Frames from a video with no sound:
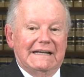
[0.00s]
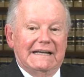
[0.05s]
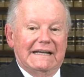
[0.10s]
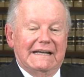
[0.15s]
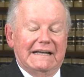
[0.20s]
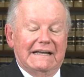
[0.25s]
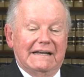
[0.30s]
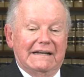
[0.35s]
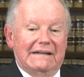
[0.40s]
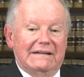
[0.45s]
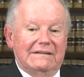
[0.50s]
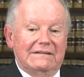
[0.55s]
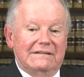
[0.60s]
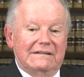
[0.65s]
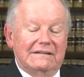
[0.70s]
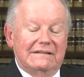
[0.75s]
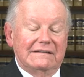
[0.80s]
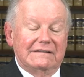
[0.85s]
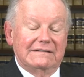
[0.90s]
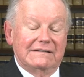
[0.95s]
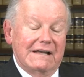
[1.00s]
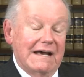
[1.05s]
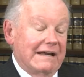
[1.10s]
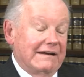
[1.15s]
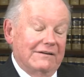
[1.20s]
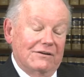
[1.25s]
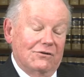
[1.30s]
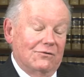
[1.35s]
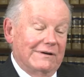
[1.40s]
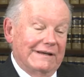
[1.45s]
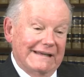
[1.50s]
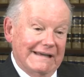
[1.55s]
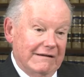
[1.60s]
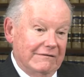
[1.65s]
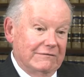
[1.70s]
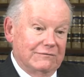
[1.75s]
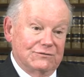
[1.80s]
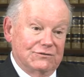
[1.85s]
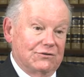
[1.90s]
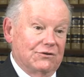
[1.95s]
And uh, not knowing
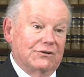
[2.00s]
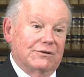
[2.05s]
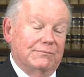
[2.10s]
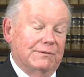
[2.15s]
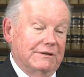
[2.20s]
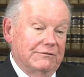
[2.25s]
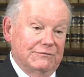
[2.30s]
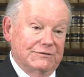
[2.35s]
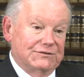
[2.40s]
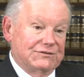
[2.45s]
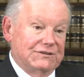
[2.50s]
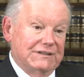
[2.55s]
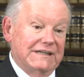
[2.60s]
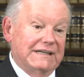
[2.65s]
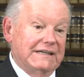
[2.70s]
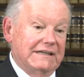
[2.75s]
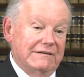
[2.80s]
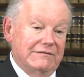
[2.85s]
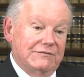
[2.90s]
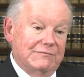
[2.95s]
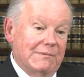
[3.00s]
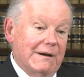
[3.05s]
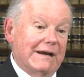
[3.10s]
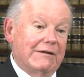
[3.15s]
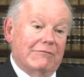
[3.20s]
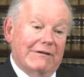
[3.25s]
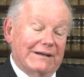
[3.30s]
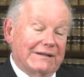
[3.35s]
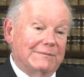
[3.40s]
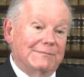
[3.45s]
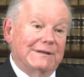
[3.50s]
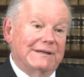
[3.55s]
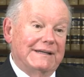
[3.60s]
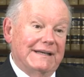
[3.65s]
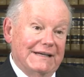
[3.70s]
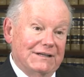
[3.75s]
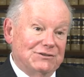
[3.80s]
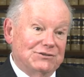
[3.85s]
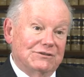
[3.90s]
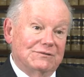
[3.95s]
how it was going to be received, my
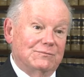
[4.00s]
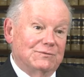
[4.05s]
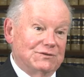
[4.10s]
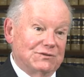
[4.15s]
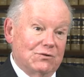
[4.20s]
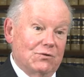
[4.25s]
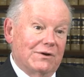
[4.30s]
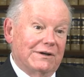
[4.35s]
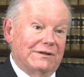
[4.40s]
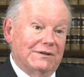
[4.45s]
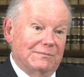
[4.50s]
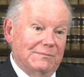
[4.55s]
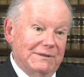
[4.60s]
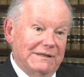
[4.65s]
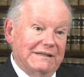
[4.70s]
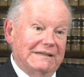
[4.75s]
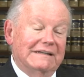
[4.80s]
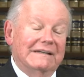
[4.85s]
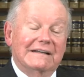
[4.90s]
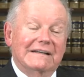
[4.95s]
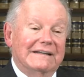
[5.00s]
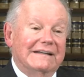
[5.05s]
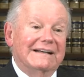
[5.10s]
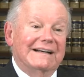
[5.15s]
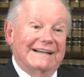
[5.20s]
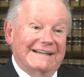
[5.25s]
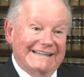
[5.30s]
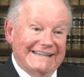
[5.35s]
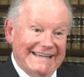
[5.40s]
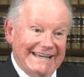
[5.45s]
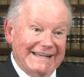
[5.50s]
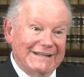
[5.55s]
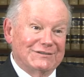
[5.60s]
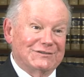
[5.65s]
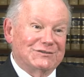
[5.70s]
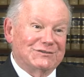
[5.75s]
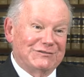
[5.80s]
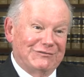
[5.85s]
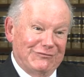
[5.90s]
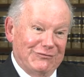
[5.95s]
recommendation was going to be
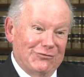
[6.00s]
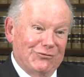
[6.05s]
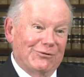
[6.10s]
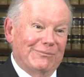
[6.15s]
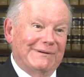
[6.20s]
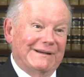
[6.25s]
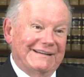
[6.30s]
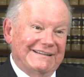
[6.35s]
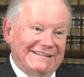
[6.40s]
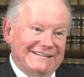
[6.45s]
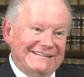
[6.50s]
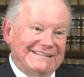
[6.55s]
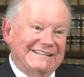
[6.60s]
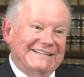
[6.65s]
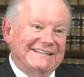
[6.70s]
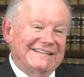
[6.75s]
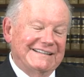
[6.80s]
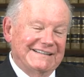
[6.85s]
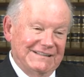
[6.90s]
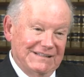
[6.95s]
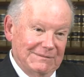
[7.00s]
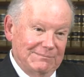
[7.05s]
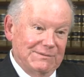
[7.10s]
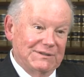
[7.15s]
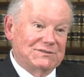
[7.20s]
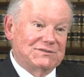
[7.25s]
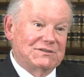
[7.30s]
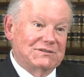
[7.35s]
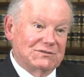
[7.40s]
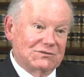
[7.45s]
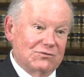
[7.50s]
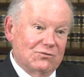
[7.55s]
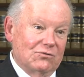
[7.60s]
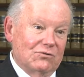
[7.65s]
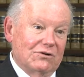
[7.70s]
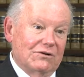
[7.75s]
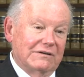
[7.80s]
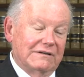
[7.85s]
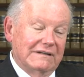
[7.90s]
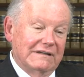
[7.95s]
against forming a business
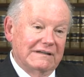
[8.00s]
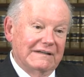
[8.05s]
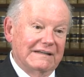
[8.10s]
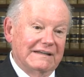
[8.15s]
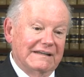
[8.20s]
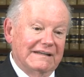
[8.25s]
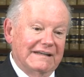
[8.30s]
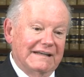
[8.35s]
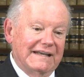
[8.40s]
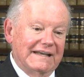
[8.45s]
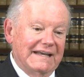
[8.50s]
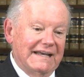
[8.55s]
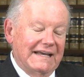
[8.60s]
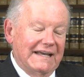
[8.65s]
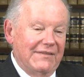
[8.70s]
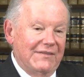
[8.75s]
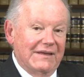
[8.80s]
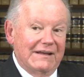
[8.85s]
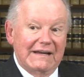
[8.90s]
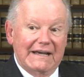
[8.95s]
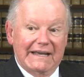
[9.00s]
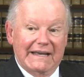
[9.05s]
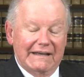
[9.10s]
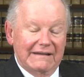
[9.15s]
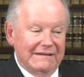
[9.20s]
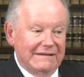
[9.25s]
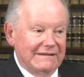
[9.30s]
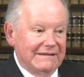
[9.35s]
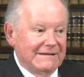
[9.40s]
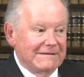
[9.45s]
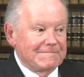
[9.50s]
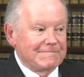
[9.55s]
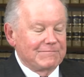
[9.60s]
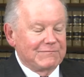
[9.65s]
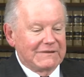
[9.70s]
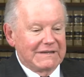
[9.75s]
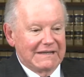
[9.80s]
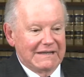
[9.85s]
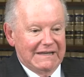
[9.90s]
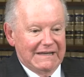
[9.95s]
court. And then I
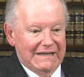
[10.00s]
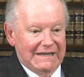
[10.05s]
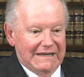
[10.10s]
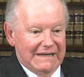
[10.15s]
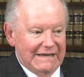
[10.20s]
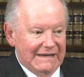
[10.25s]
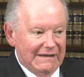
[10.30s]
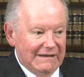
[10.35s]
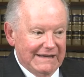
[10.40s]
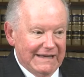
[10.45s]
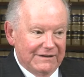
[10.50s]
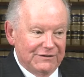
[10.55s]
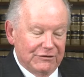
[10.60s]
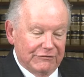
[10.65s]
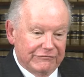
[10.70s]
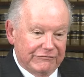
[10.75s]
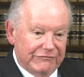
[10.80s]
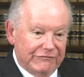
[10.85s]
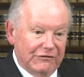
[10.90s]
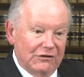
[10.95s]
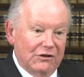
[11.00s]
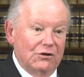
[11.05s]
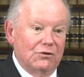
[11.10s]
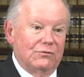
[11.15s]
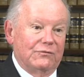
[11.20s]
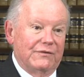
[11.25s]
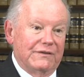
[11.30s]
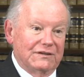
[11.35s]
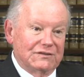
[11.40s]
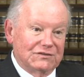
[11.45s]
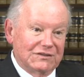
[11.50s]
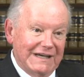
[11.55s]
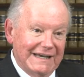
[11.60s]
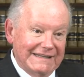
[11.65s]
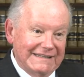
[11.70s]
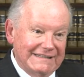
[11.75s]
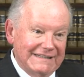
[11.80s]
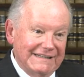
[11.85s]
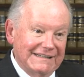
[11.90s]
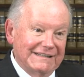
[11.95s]
I had to float this
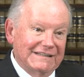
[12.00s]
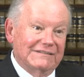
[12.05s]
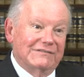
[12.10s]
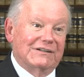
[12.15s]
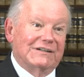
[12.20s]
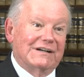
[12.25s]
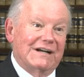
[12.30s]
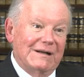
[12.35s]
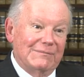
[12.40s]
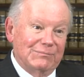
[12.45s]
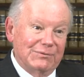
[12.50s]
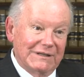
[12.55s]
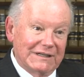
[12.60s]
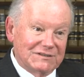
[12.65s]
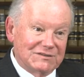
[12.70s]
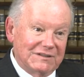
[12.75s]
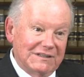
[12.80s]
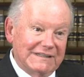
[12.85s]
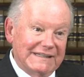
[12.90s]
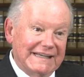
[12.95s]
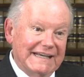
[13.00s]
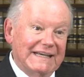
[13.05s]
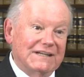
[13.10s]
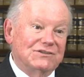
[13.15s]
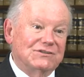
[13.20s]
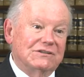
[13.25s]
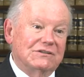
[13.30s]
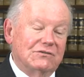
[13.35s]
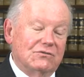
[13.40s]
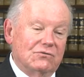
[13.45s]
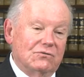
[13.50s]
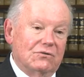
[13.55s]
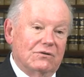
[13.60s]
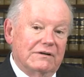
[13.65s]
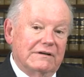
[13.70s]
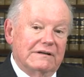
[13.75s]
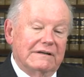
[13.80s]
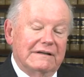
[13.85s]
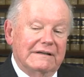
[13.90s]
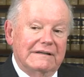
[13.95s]
idea of a complex litigation
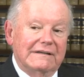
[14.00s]
court.